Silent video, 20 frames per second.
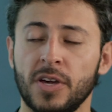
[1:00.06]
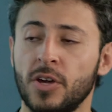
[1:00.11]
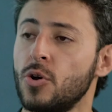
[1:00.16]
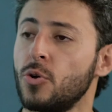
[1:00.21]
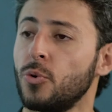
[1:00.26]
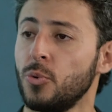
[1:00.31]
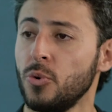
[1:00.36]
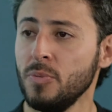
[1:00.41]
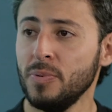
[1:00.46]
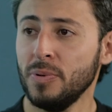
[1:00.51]

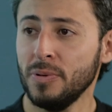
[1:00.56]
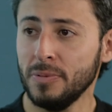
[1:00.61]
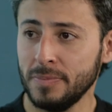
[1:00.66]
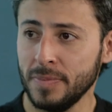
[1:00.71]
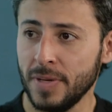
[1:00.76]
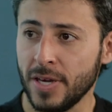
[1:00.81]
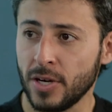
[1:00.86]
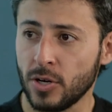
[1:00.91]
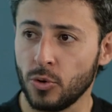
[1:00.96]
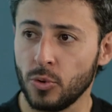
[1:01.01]
Eko Group.
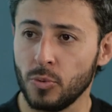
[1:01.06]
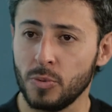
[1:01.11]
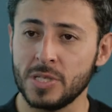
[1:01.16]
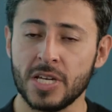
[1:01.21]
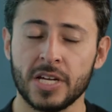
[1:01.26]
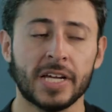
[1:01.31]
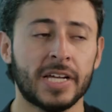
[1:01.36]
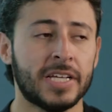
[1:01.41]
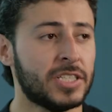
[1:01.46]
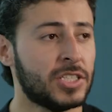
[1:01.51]
Eko Group is
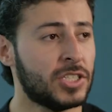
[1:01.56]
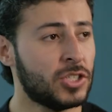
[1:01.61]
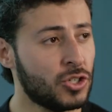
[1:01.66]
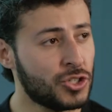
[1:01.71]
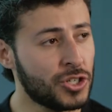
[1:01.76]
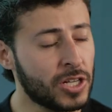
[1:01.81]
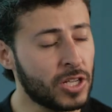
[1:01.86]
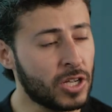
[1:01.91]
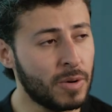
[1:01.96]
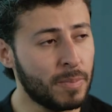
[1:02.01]
a
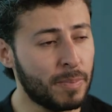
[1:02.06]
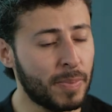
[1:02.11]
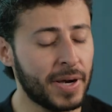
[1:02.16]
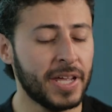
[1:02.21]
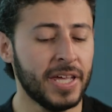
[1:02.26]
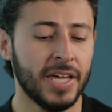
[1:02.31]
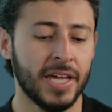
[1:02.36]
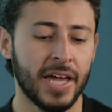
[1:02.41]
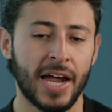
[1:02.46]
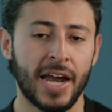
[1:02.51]
social
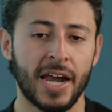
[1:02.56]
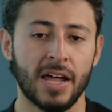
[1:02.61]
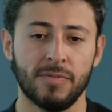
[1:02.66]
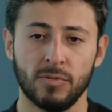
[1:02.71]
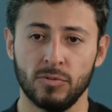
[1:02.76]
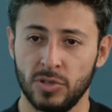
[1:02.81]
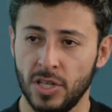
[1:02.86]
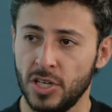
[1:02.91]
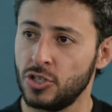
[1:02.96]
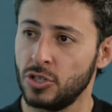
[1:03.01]
company and a
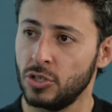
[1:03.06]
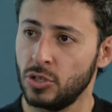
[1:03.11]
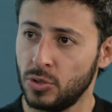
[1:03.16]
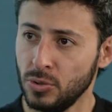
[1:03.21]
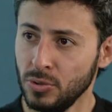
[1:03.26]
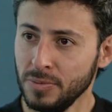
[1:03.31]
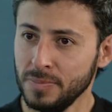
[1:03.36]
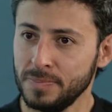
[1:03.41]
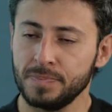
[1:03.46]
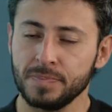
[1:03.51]
foundation
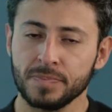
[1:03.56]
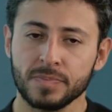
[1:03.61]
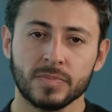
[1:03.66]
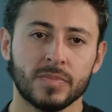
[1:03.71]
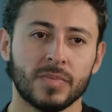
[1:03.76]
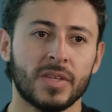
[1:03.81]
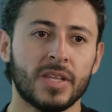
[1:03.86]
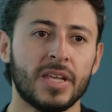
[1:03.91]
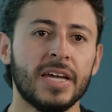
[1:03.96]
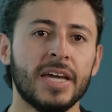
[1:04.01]
too.
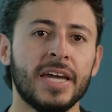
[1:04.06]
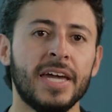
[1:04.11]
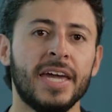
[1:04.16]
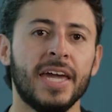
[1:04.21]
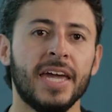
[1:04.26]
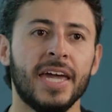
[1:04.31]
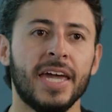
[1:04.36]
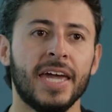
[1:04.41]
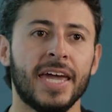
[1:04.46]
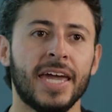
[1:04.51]
Uh,
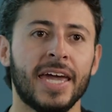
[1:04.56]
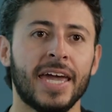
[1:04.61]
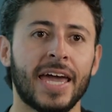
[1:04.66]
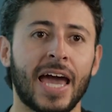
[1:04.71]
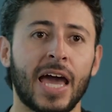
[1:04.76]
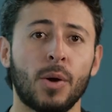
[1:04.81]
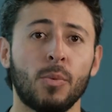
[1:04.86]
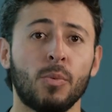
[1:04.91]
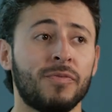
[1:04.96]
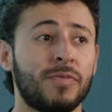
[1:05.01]

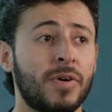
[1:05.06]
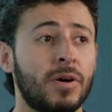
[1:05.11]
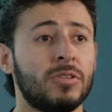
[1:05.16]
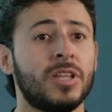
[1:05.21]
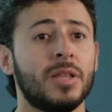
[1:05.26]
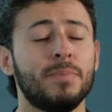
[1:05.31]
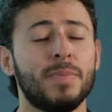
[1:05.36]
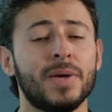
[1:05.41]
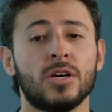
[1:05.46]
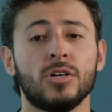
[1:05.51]
and we
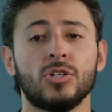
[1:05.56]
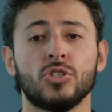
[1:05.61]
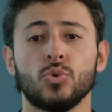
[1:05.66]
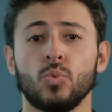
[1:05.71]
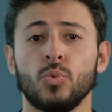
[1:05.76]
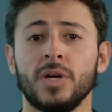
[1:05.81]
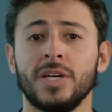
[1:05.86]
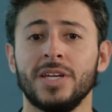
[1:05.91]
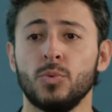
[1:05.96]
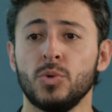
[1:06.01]
founded because
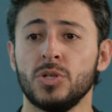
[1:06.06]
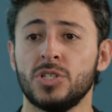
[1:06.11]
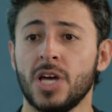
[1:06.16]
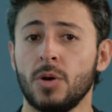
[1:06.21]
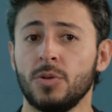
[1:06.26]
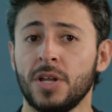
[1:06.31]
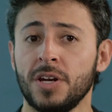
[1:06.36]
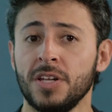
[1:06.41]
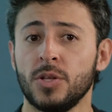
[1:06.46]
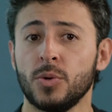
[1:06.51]
we, we
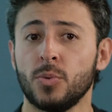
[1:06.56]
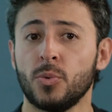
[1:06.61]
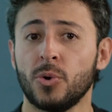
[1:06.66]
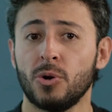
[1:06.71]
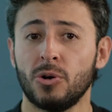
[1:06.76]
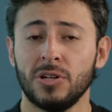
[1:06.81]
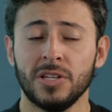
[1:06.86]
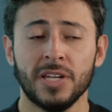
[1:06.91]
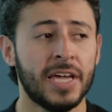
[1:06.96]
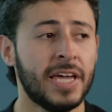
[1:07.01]
saw that in the
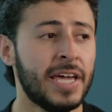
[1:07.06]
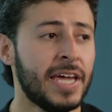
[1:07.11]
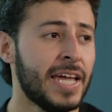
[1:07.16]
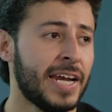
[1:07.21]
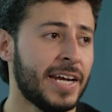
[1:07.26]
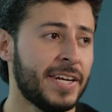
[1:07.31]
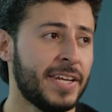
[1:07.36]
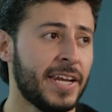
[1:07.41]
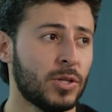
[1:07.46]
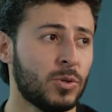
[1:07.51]
world
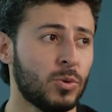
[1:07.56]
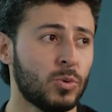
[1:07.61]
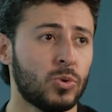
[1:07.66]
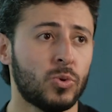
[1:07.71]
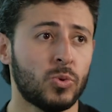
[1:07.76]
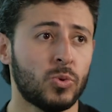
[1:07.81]
near to